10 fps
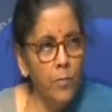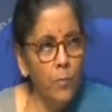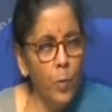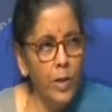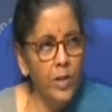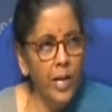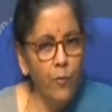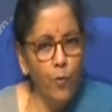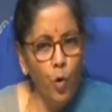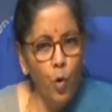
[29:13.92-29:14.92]
will
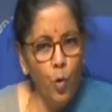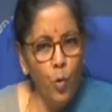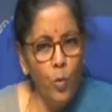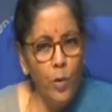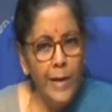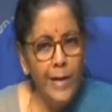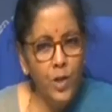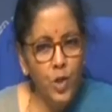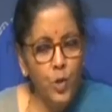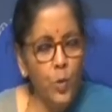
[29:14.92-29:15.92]
therefore
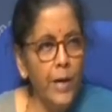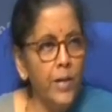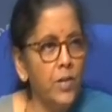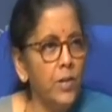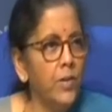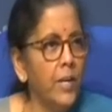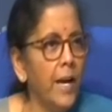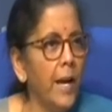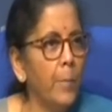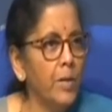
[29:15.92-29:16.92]
insulate the
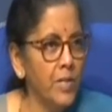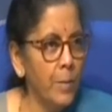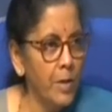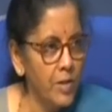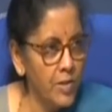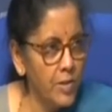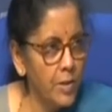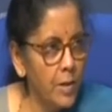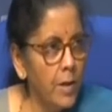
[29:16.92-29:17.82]
MSMEs.